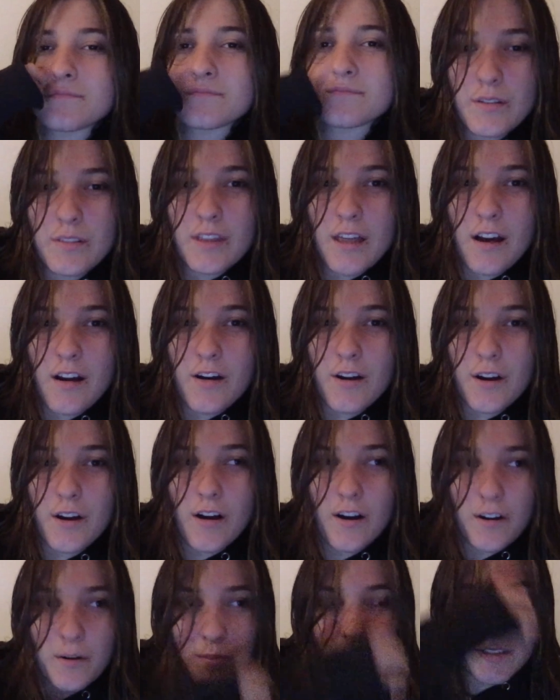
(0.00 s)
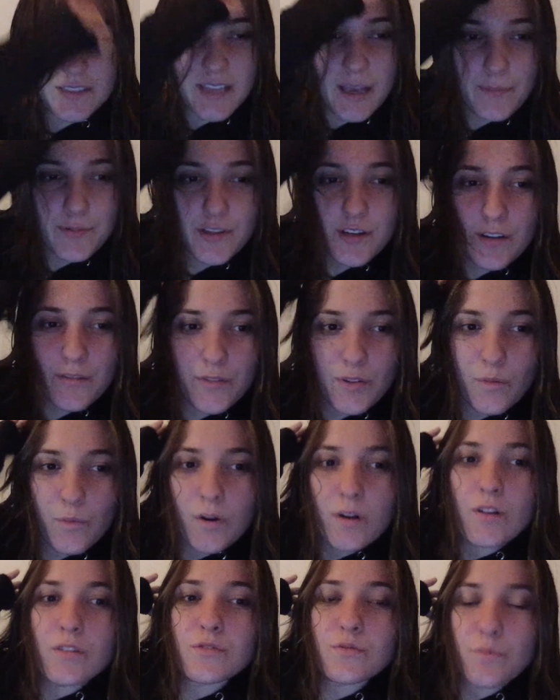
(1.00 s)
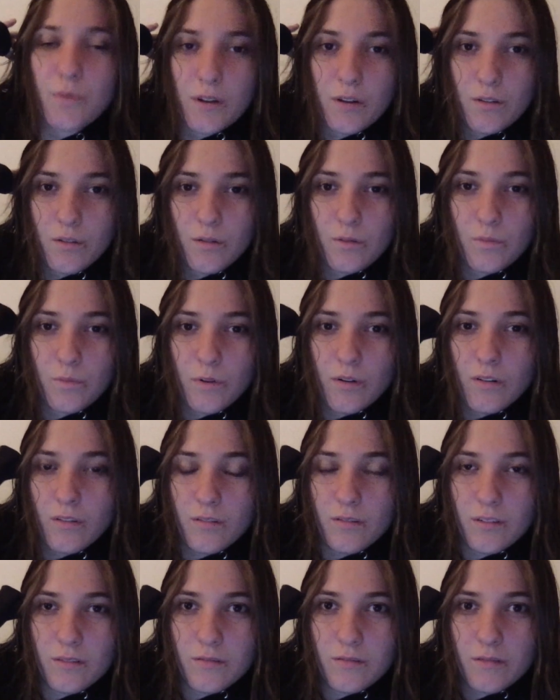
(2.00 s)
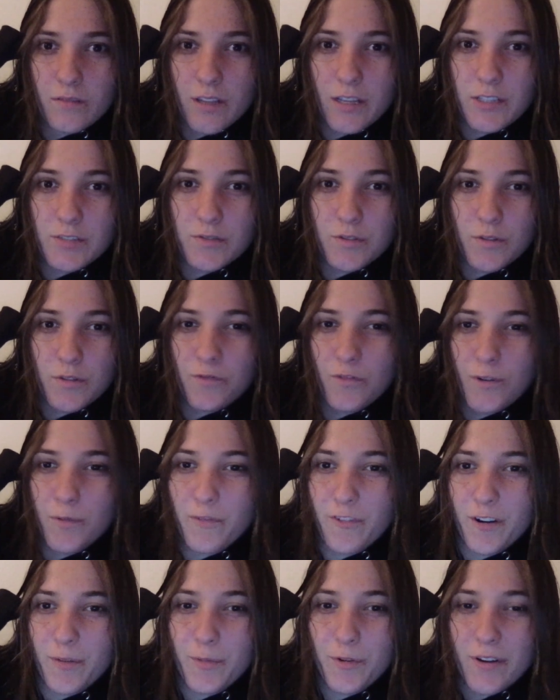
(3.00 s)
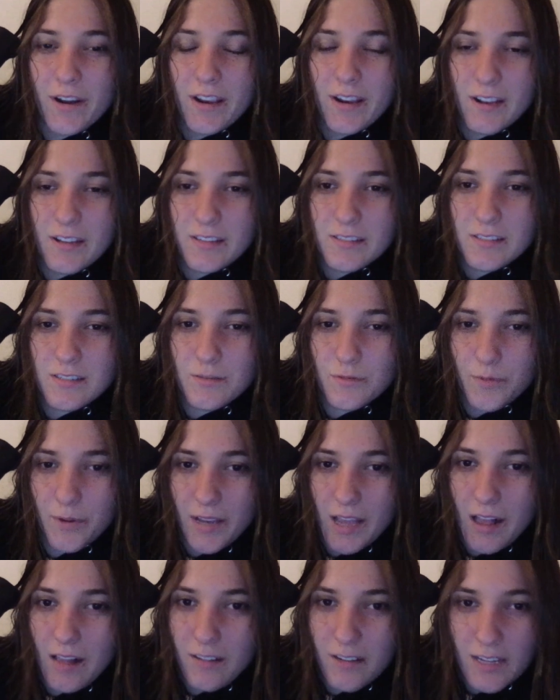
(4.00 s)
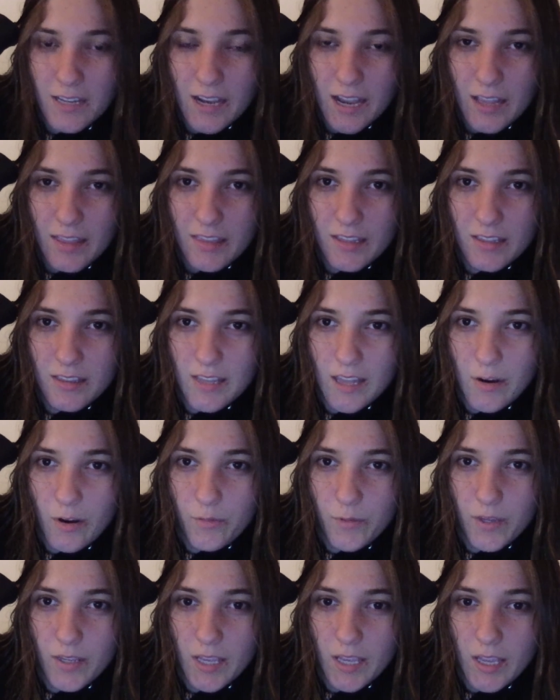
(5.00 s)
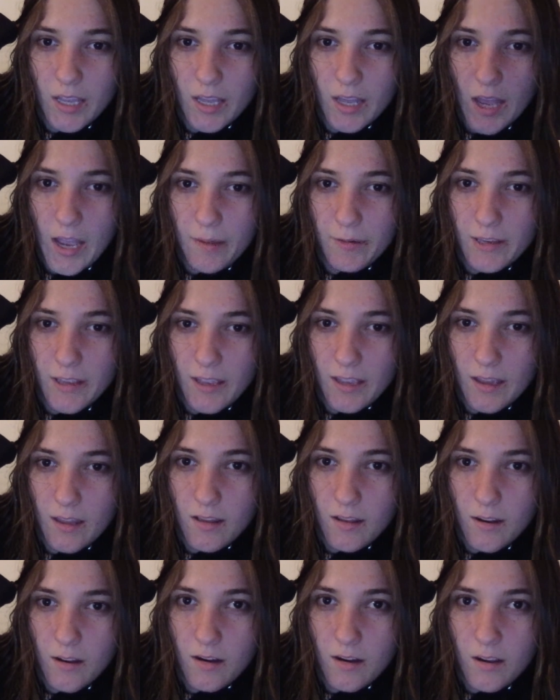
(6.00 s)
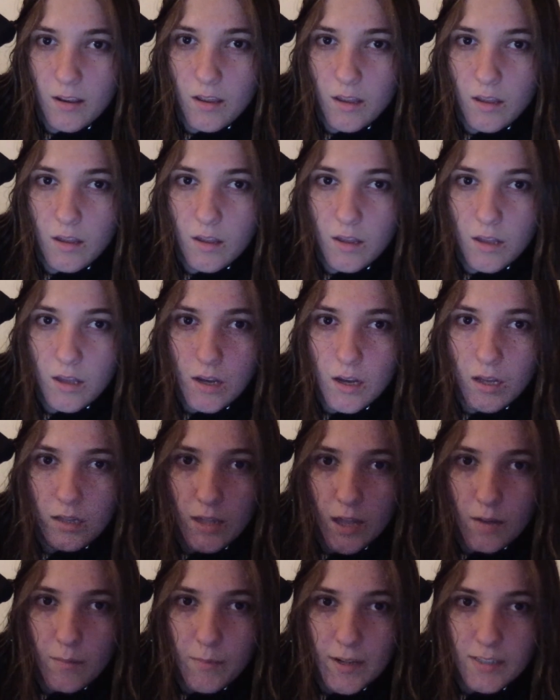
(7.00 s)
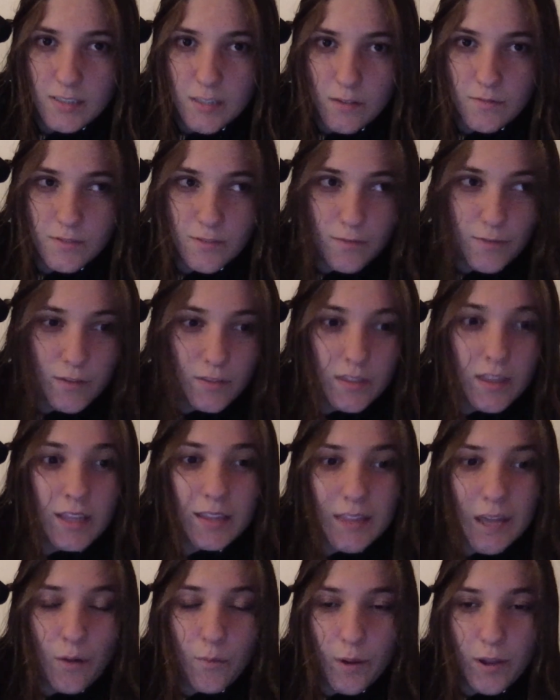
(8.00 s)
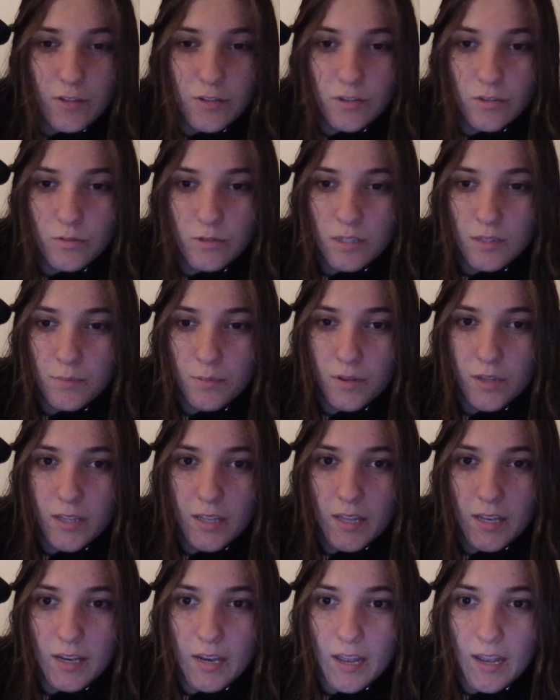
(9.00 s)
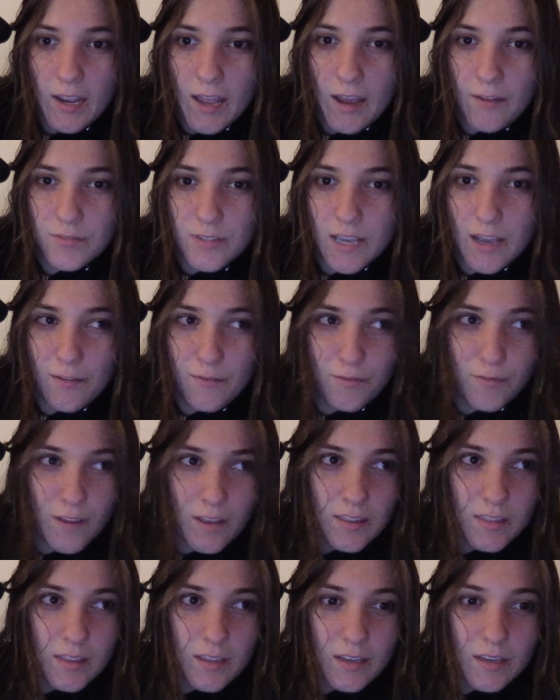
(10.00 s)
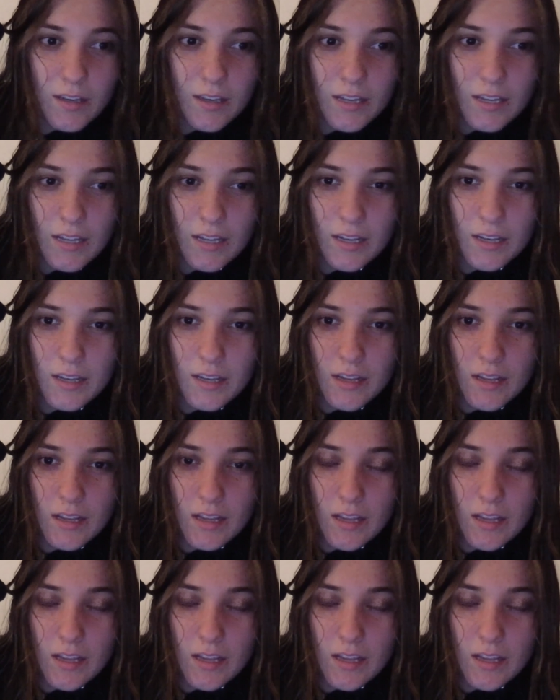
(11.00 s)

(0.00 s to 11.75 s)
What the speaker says: that our perception of the world will like sort of reverberate into reality. I think that I can't allow myself to think that way too deeply, and I have to have faith in